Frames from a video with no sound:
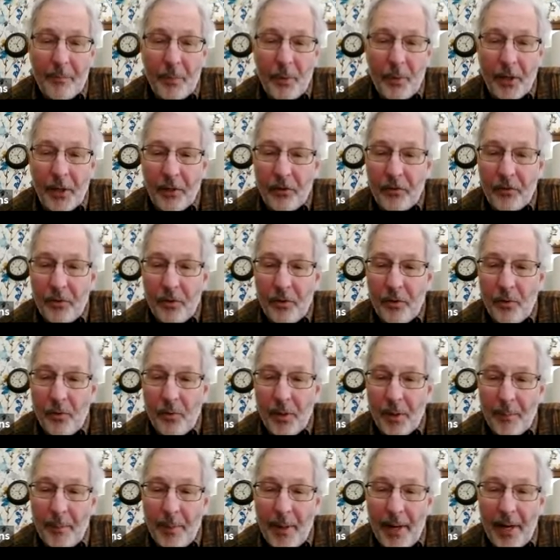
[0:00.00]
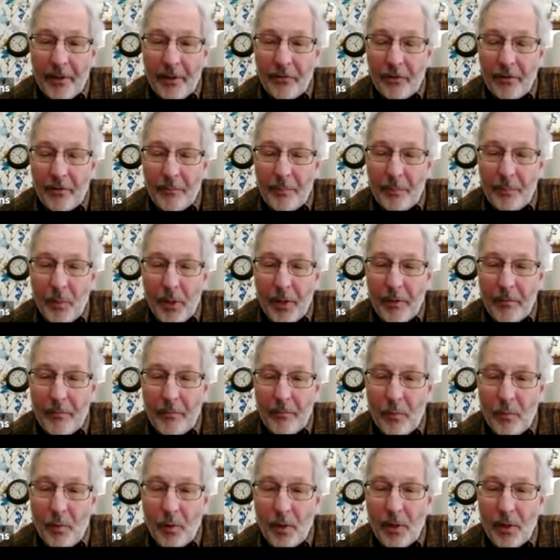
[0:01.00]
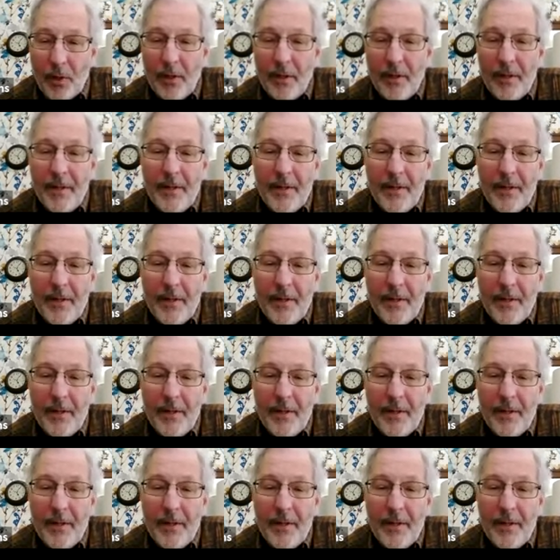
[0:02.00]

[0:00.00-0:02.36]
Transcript: 0.2 and a positive 0.4.